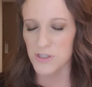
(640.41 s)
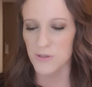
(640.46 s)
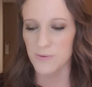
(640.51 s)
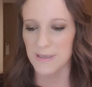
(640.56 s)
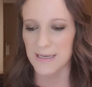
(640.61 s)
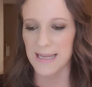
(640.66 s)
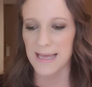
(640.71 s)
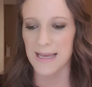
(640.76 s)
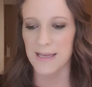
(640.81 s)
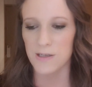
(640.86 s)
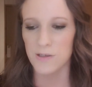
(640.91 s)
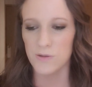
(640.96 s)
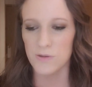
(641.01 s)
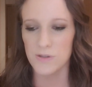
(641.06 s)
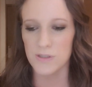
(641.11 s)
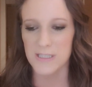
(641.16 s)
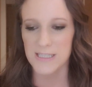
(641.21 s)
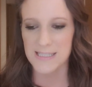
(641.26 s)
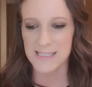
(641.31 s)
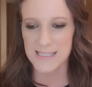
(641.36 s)
to a
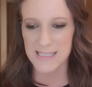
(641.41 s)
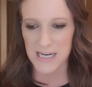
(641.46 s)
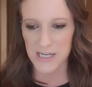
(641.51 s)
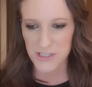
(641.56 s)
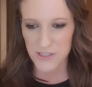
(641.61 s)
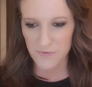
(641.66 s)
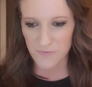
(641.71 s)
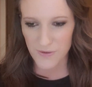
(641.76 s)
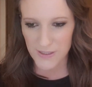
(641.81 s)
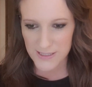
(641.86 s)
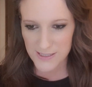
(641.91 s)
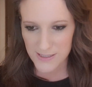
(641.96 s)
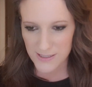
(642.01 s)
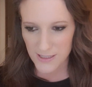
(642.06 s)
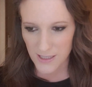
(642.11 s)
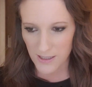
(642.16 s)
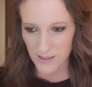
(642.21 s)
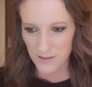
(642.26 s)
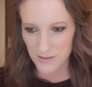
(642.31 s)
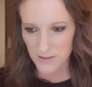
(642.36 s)

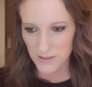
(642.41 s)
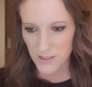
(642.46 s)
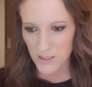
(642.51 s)
landlord/investor